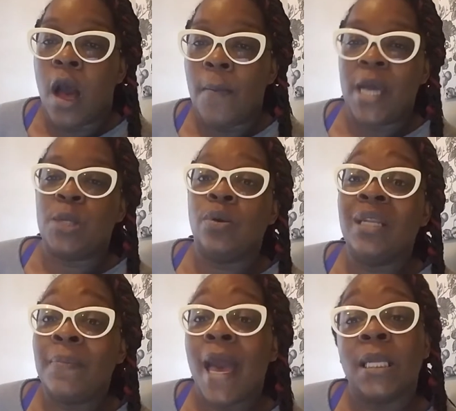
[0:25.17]
As you
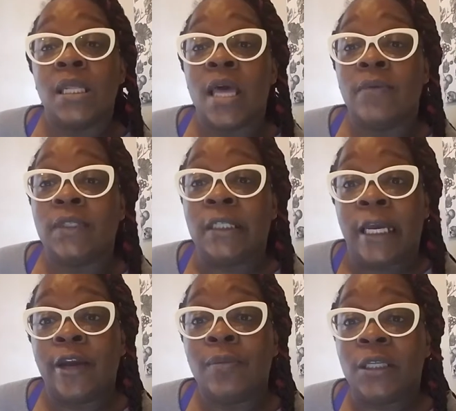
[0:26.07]
could imagine, that was
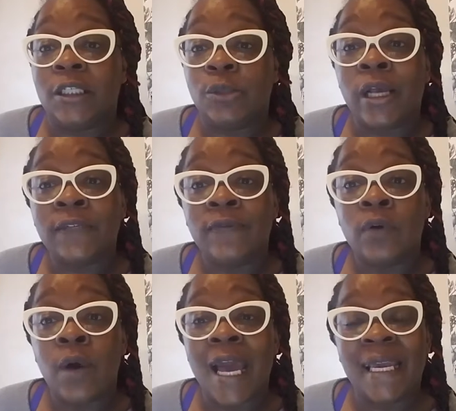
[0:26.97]
terribly
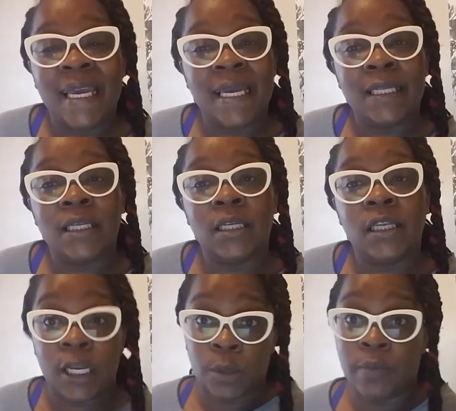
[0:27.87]
stressful and
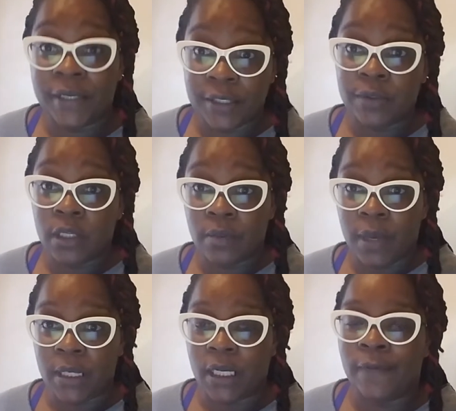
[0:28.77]
detrimental to the
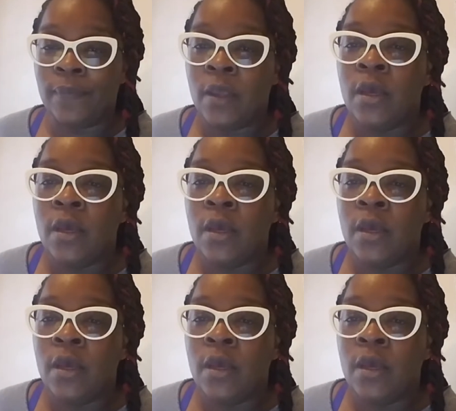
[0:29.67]
budget.